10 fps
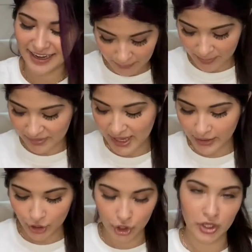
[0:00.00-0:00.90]
My plan
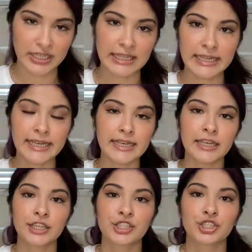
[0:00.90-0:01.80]
currently
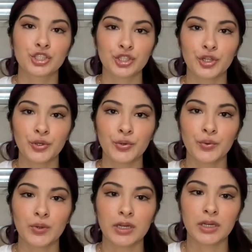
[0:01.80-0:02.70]
is to